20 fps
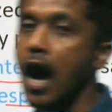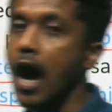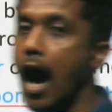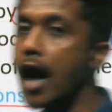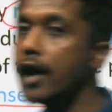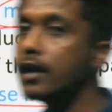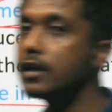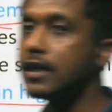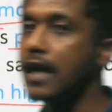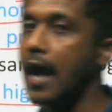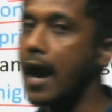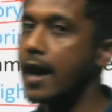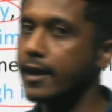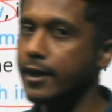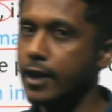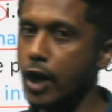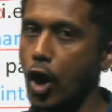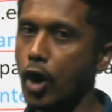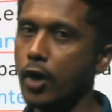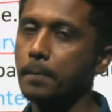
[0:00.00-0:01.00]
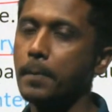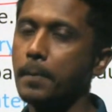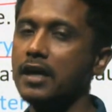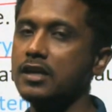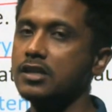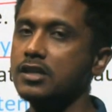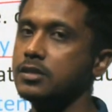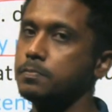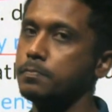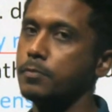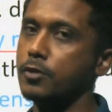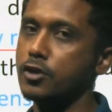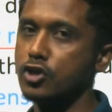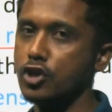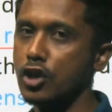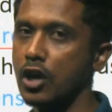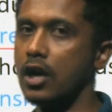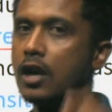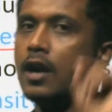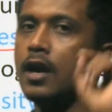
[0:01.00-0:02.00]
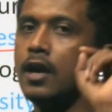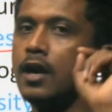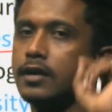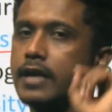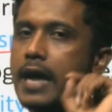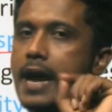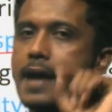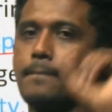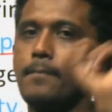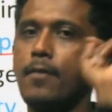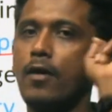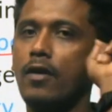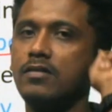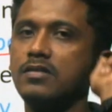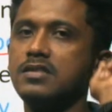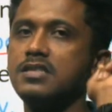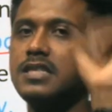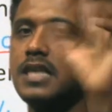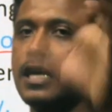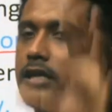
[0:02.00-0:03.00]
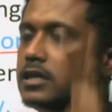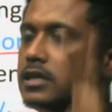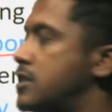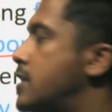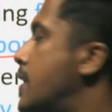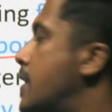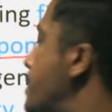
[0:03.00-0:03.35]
are carried out by a special type of cells.